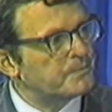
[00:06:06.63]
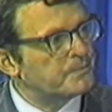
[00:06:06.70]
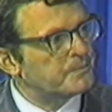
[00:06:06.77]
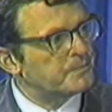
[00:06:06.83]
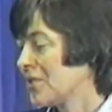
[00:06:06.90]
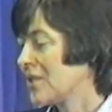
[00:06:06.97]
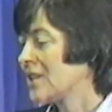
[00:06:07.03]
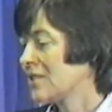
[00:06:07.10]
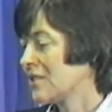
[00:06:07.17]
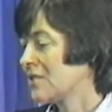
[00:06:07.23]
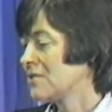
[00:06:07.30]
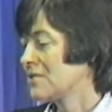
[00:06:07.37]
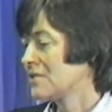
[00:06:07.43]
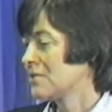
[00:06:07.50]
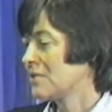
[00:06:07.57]
You think
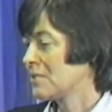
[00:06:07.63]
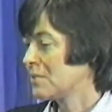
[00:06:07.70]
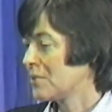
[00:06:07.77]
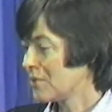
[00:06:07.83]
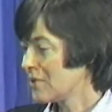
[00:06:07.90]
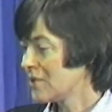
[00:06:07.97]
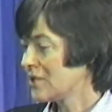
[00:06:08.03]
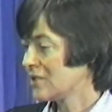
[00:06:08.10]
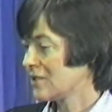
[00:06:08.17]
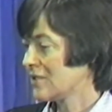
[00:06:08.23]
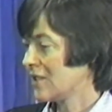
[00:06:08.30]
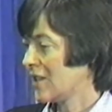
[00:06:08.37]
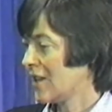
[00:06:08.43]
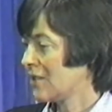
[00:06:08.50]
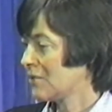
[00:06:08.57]
those who were born
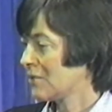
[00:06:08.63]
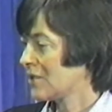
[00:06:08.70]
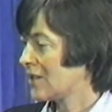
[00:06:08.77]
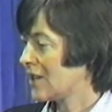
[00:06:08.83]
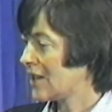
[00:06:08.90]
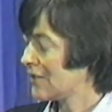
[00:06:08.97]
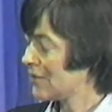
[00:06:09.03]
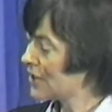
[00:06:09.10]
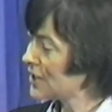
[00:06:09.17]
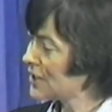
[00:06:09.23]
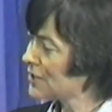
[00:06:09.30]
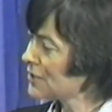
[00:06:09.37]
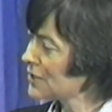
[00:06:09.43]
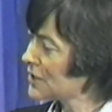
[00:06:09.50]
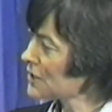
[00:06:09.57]
just then had a very
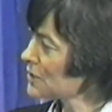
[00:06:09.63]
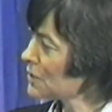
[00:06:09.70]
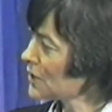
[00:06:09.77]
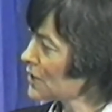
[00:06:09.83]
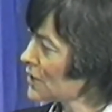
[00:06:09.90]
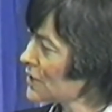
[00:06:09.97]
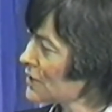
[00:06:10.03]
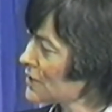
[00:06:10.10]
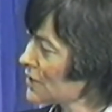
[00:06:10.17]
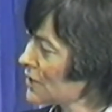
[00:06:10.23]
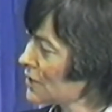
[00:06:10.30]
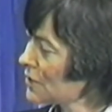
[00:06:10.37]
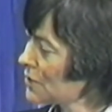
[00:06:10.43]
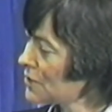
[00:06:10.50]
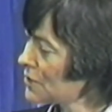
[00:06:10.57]
different experience
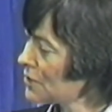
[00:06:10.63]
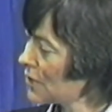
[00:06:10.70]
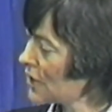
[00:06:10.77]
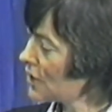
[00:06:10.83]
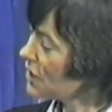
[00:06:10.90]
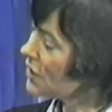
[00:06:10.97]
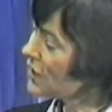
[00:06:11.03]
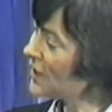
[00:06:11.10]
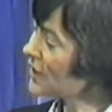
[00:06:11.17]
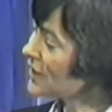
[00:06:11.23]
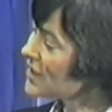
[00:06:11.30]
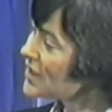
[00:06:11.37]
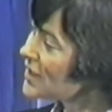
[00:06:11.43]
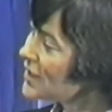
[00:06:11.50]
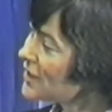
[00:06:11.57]
than those who were in their
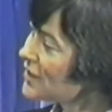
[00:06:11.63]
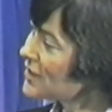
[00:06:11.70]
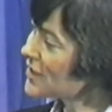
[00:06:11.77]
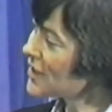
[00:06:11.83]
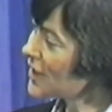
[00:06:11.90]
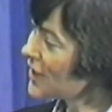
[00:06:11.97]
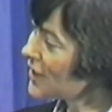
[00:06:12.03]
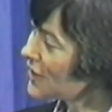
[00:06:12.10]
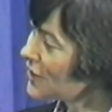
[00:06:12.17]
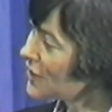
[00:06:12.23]
teens, say? Yeah.